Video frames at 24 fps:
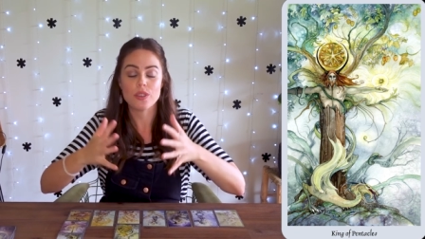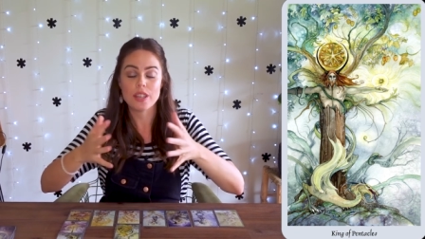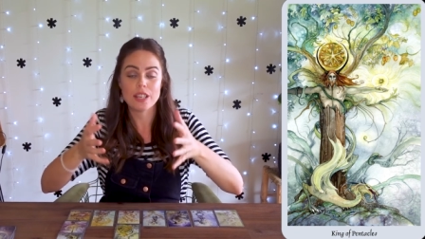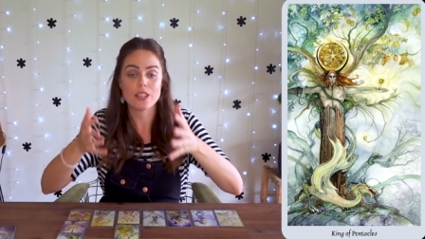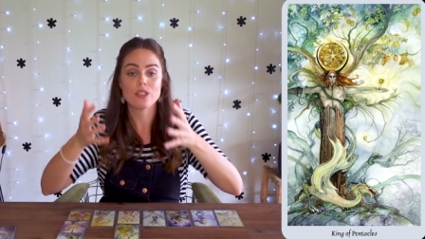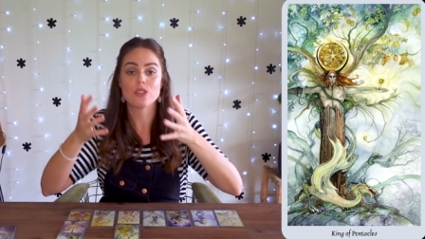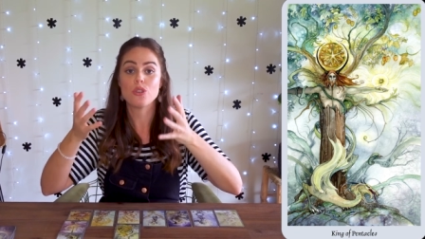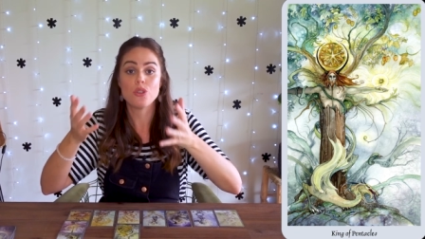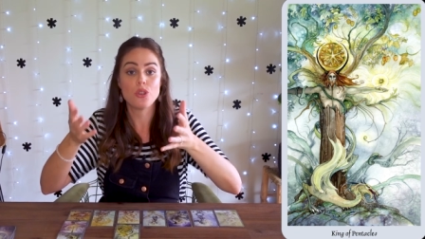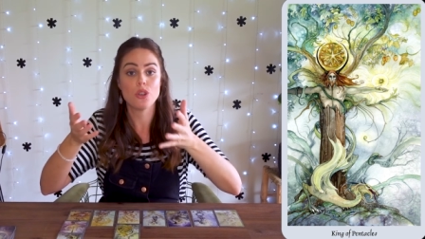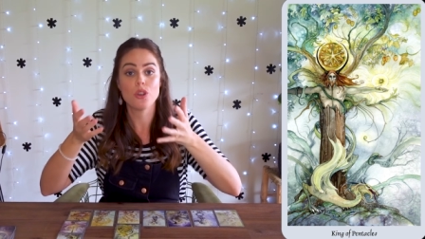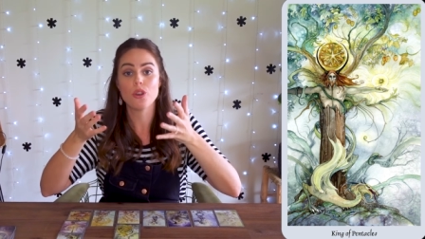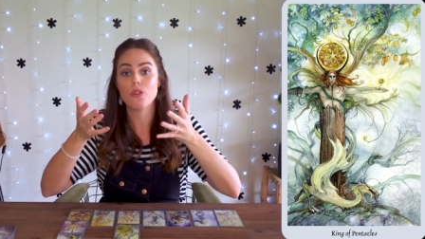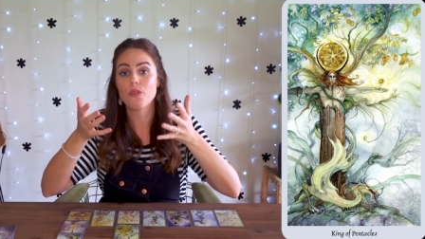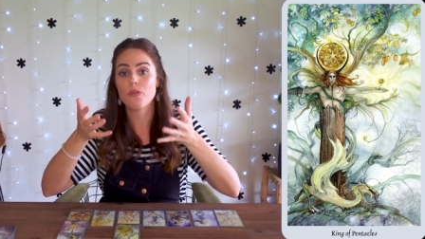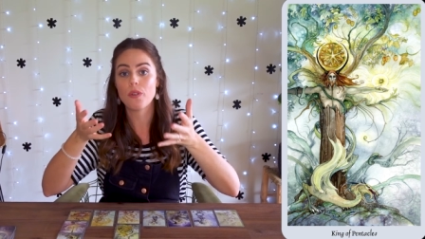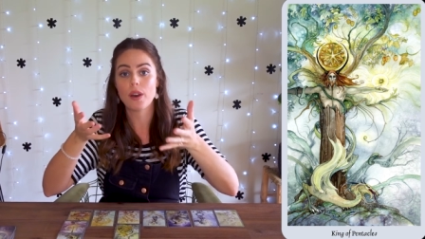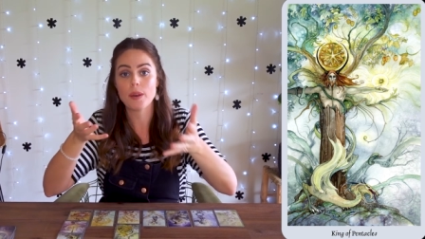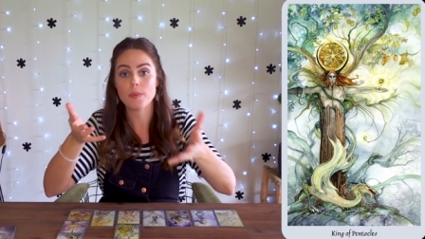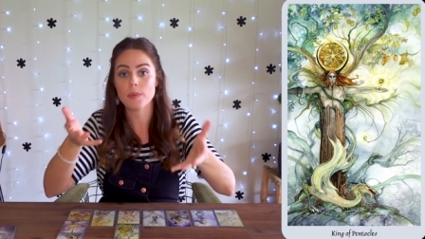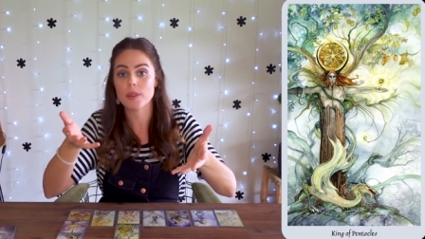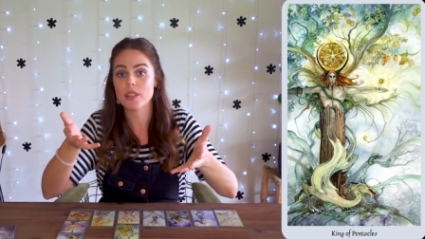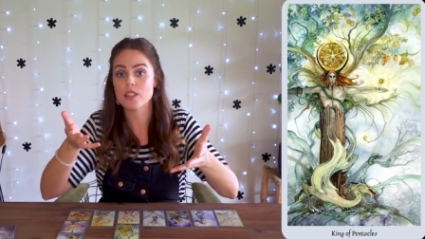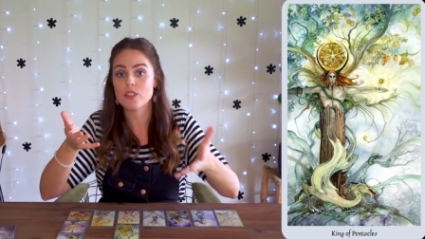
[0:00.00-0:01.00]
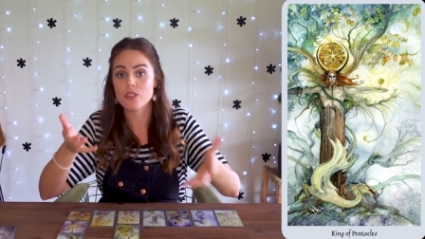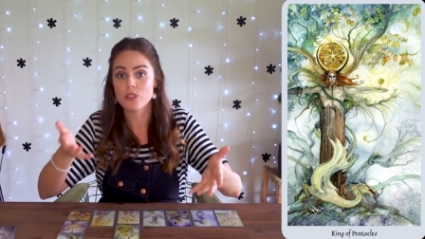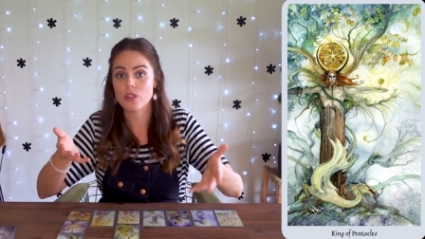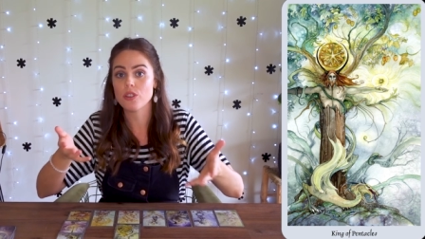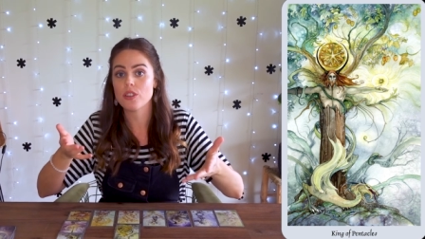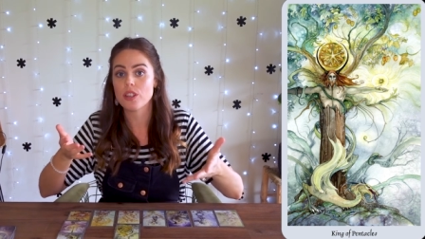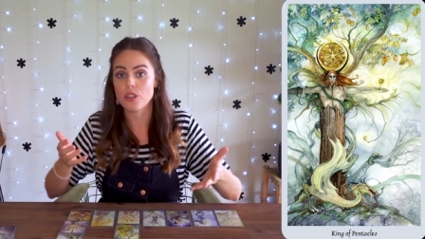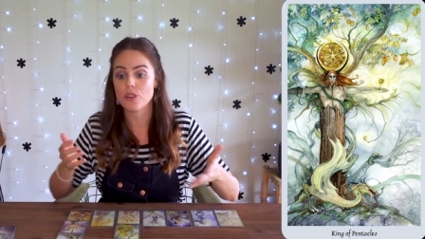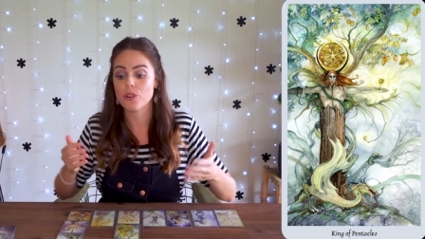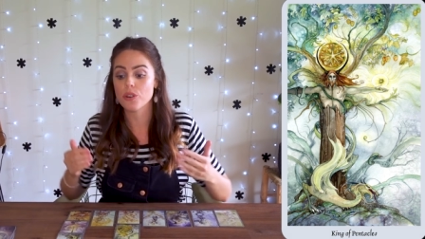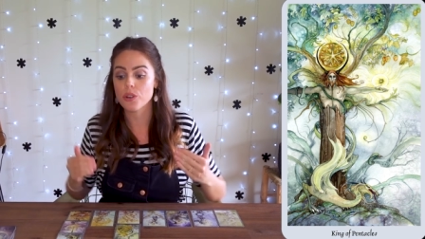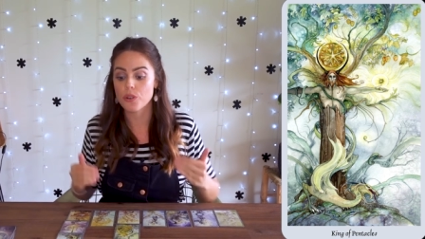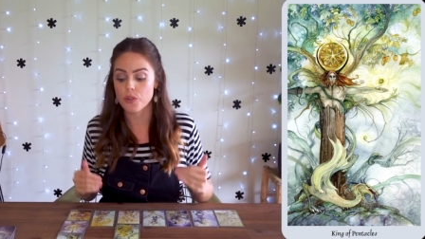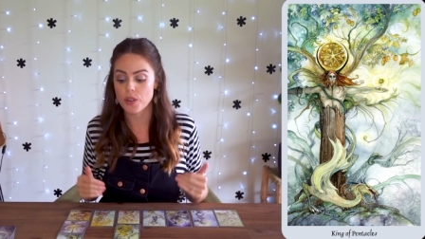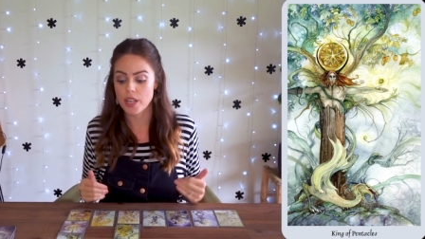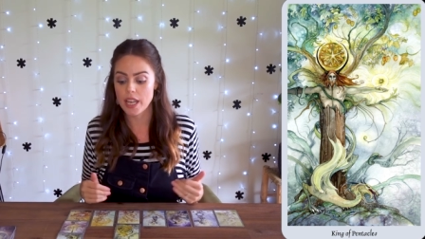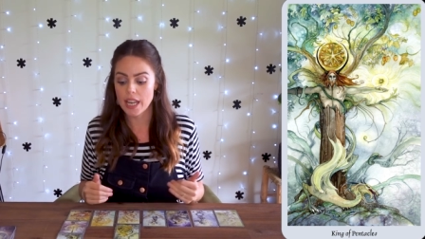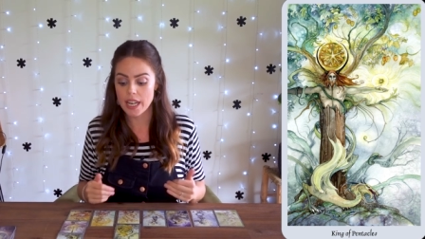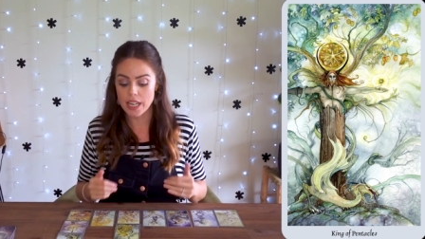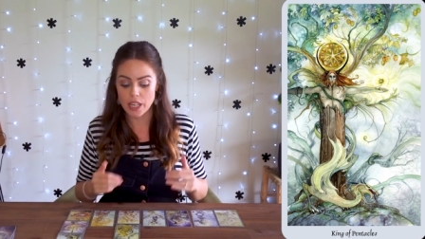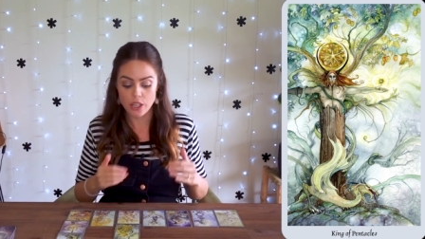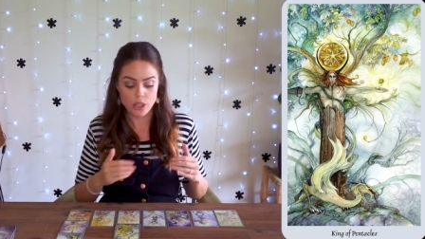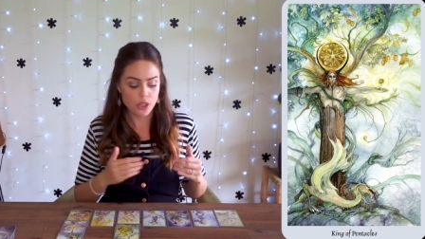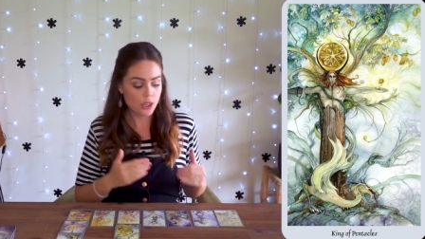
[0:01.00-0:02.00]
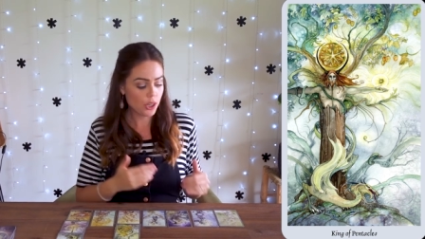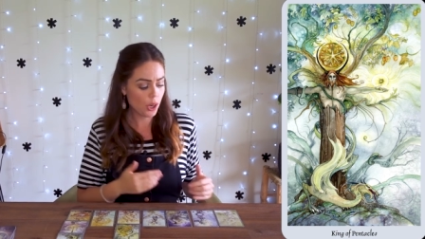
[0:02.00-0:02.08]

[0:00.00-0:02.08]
this new fabulous you that you're creating.